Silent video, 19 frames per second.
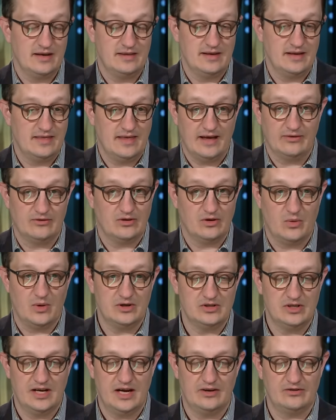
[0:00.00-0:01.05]
I think that's the
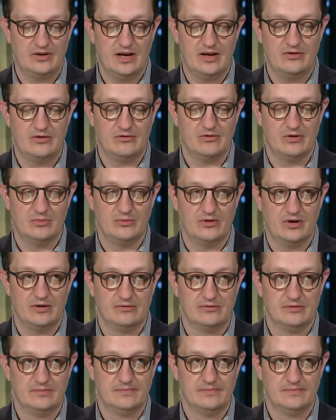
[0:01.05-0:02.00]
question he has to answer for himself.